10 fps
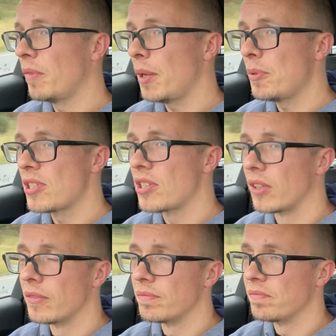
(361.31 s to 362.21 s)
Maybe
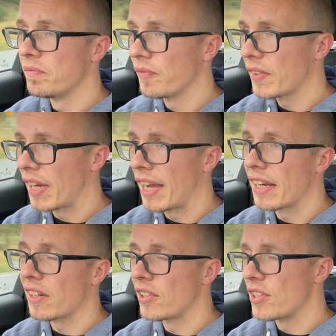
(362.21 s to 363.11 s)
some
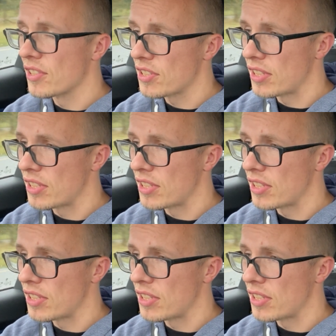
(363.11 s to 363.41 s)
anglers